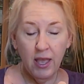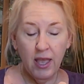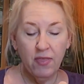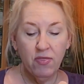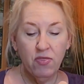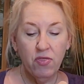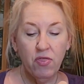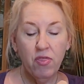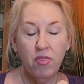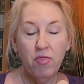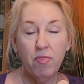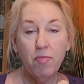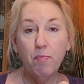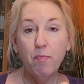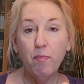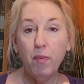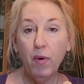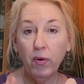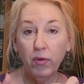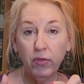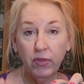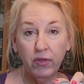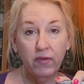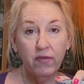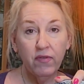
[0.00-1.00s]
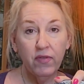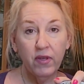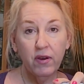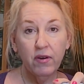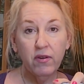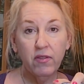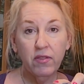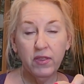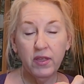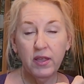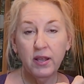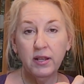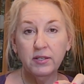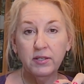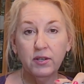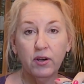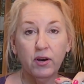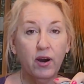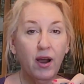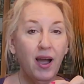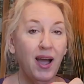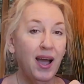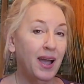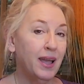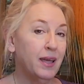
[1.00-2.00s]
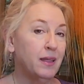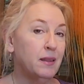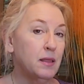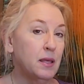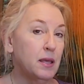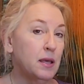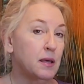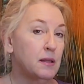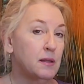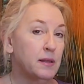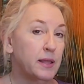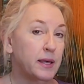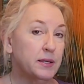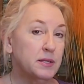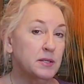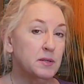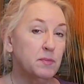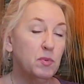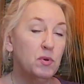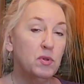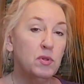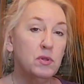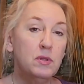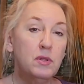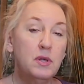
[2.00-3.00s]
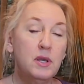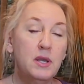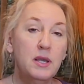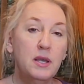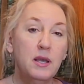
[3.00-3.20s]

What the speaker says: Both of their things are highly collectible.